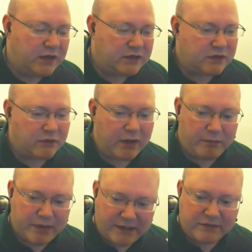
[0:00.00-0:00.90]
So
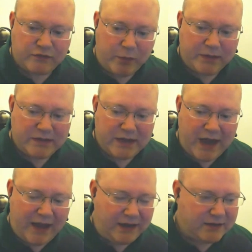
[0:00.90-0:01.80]
please drop us a
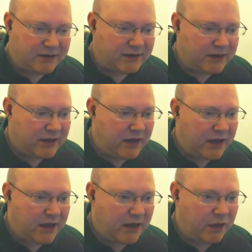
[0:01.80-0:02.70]
line.
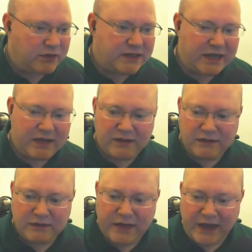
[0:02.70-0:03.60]
Until
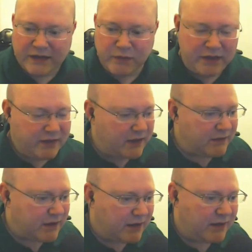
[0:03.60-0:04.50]
next week, then.
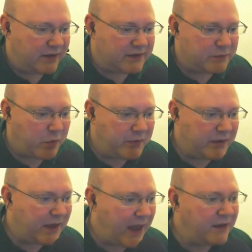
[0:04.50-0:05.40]
I think that's probably
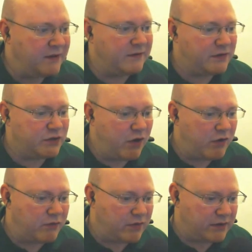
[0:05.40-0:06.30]
the end of the
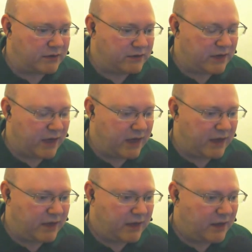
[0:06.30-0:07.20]
show, and
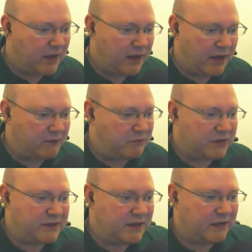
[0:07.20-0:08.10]
we
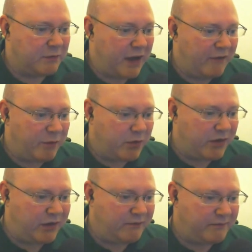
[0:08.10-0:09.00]
say goodbye, everybody.